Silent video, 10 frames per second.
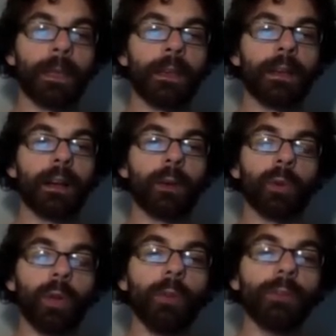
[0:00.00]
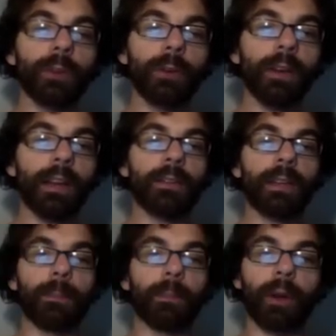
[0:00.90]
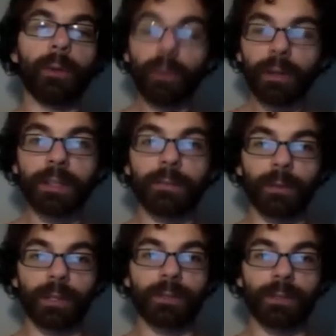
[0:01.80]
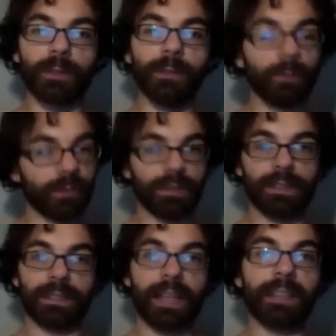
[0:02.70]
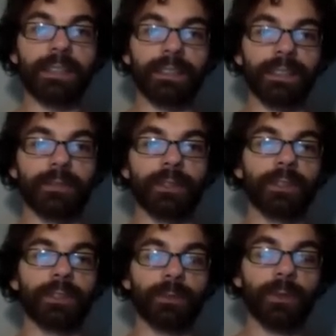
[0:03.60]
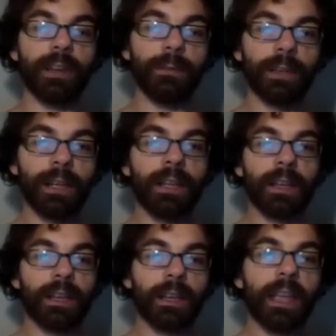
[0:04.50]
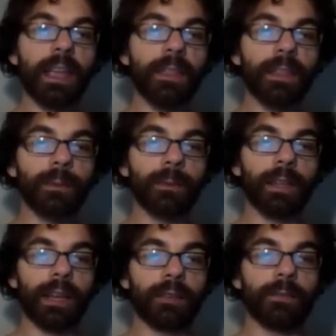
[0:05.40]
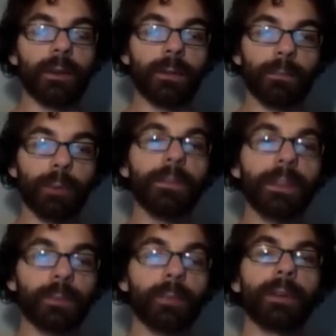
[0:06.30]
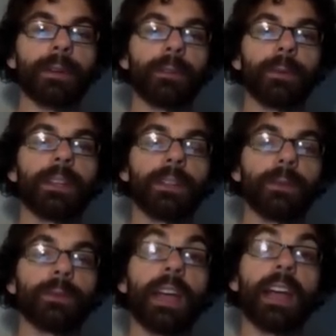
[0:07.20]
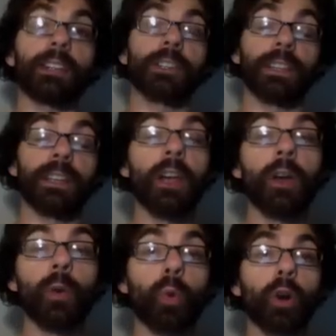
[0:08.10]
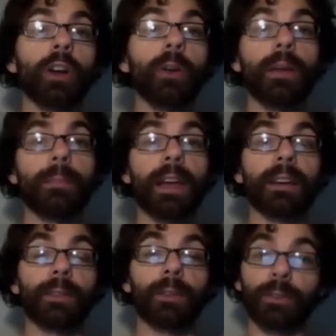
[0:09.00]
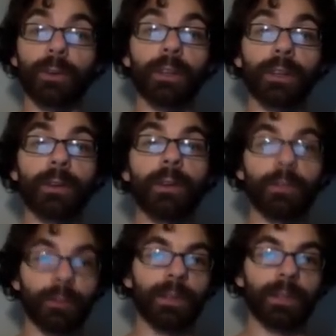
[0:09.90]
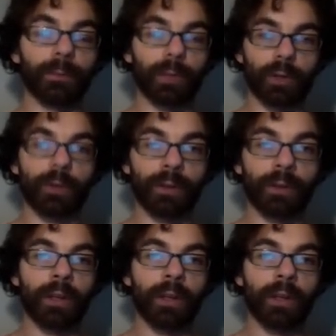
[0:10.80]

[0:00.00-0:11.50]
We'll also have a priority for each node, which is exactly as I've just described, and then we'll have a previous pointer that we can use to actually work our way back to the starting goal so we can return